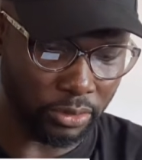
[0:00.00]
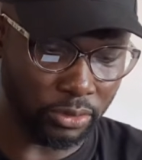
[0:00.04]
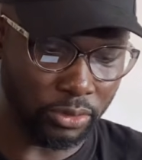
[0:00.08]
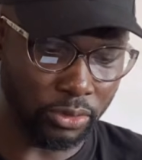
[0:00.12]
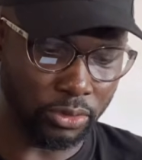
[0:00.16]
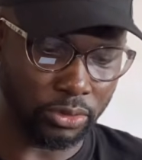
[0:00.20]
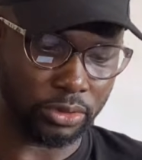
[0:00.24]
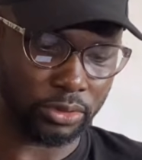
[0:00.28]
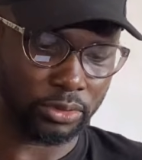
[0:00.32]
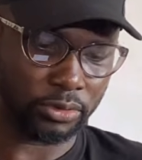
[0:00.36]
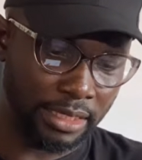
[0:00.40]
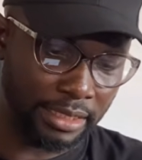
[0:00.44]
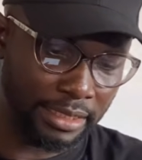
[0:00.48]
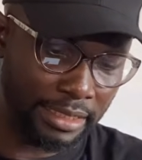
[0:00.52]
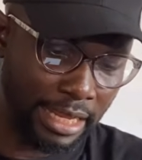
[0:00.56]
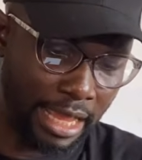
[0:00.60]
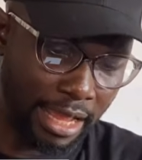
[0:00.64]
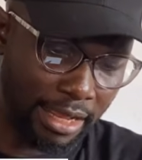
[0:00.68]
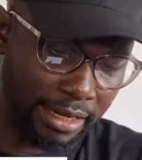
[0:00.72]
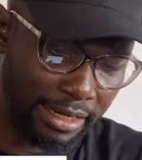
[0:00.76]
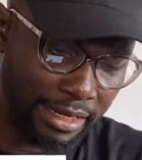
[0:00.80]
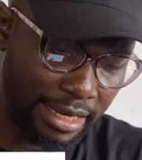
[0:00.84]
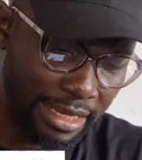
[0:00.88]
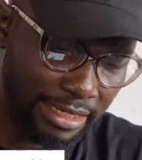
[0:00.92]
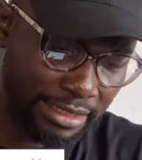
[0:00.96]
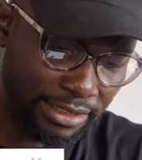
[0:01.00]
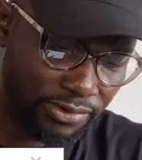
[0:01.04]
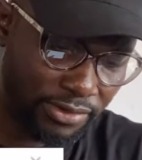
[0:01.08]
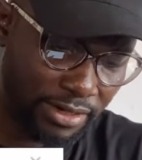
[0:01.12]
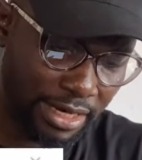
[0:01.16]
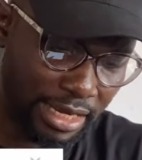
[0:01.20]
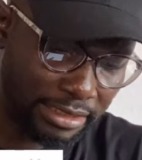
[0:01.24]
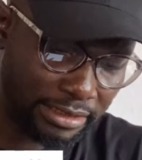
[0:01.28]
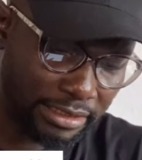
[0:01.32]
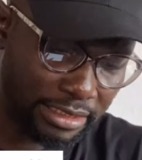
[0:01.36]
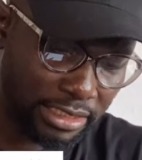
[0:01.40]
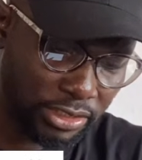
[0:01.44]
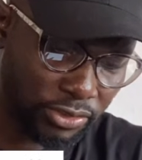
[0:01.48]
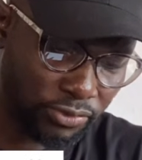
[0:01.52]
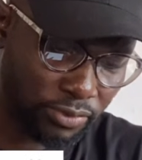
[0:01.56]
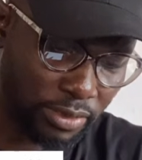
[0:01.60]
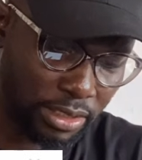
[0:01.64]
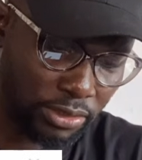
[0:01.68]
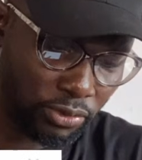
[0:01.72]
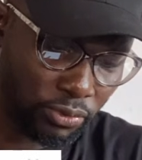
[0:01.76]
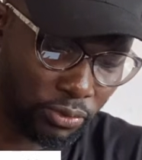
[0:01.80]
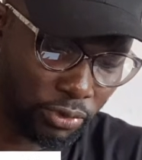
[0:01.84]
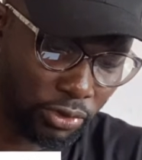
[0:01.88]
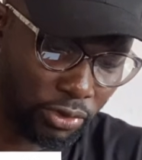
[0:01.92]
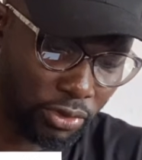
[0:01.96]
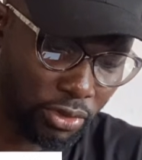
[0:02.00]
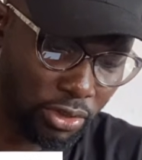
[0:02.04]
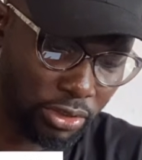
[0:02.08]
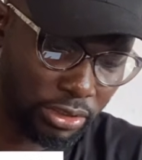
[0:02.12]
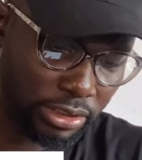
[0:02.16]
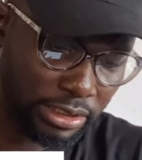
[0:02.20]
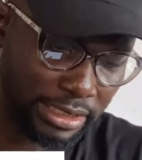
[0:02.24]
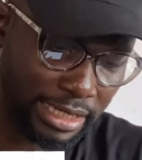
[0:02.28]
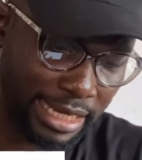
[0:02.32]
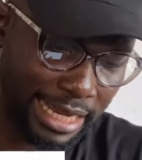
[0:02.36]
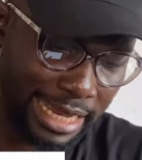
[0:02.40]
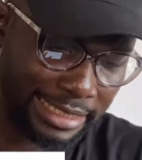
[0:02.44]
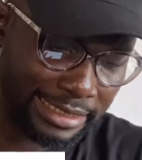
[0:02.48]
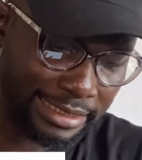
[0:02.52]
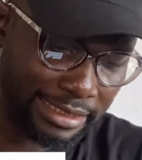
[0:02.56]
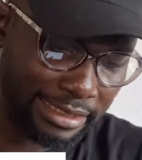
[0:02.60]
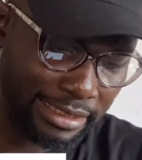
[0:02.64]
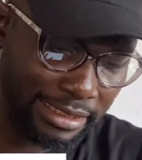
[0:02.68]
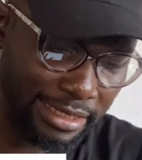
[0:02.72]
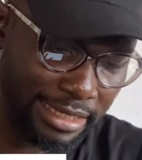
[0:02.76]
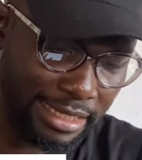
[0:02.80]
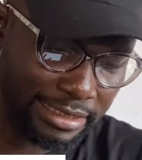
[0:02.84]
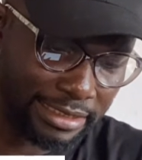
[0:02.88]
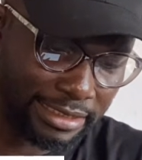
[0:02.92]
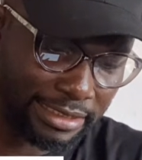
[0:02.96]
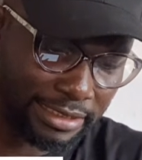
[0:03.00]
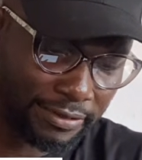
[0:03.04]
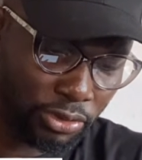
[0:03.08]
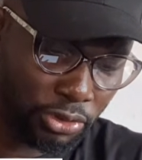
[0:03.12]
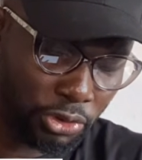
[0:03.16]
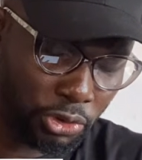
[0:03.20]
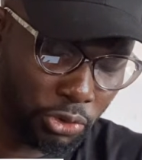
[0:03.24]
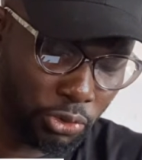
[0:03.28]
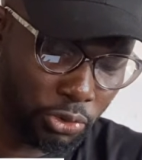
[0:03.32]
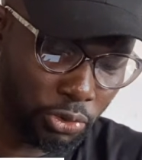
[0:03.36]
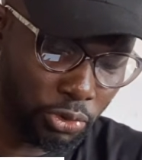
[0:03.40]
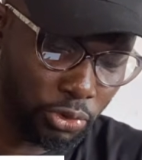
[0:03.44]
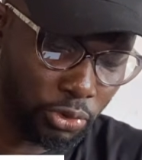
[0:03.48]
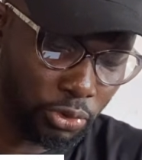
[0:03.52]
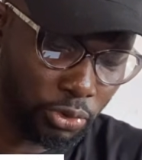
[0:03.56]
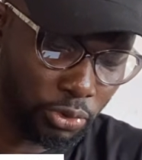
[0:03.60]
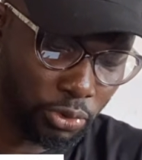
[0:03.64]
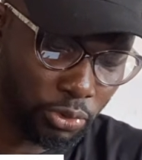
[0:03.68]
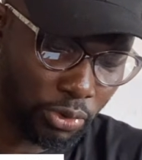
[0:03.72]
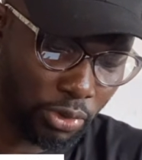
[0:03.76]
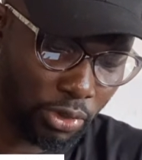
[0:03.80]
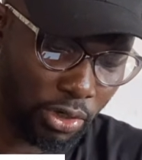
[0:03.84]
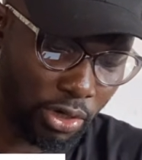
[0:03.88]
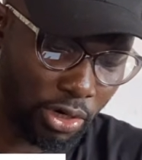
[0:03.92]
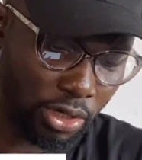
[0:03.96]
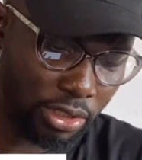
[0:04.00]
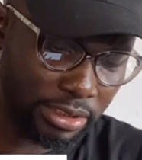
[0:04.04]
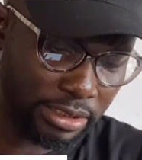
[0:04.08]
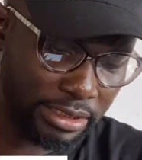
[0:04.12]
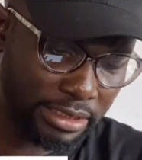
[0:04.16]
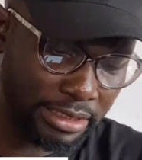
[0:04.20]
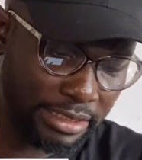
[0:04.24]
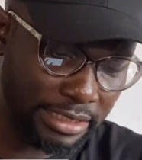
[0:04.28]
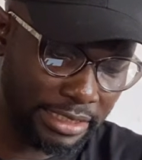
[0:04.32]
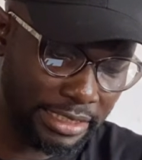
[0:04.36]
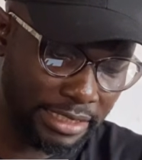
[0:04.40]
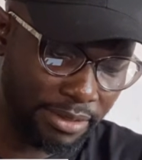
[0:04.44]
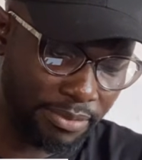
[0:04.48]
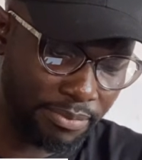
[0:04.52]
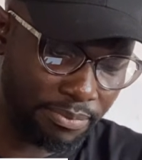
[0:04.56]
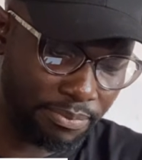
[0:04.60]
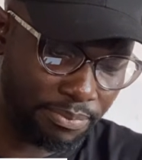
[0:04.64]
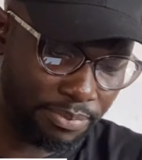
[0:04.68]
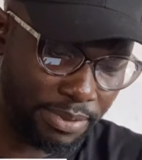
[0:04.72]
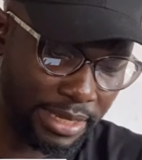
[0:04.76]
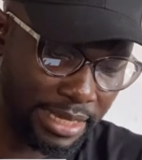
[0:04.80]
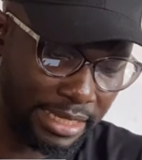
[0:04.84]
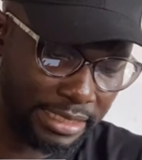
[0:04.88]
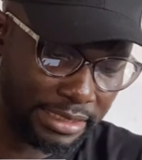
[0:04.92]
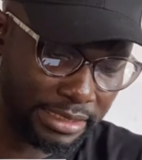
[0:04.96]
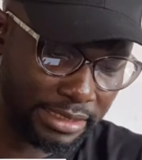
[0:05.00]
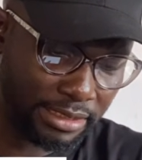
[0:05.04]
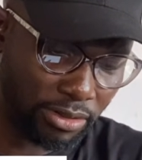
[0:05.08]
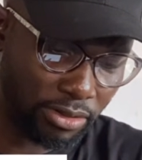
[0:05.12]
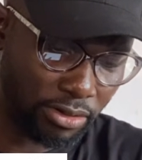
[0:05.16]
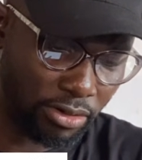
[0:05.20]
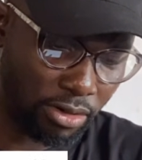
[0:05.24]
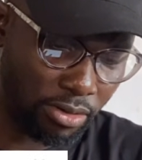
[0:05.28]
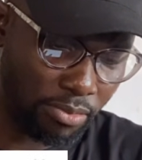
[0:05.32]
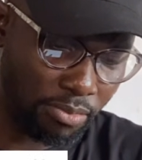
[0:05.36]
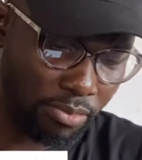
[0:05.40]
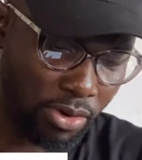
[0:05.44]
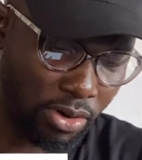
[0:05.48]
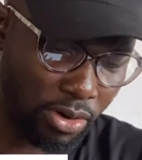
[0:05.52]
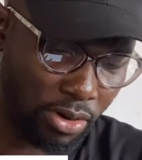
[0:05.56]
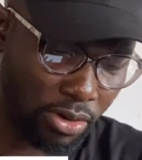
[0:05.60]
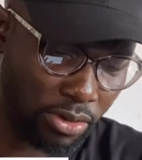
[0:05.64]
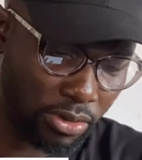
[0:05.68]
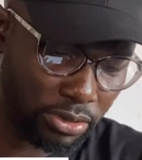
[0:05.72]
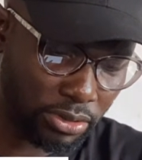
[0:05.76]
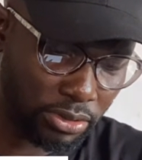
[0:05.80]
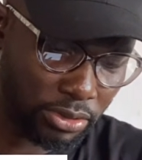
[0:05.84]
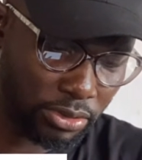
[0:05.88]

Good. Now let's drag this one to touch at least 2 or 3 base or more.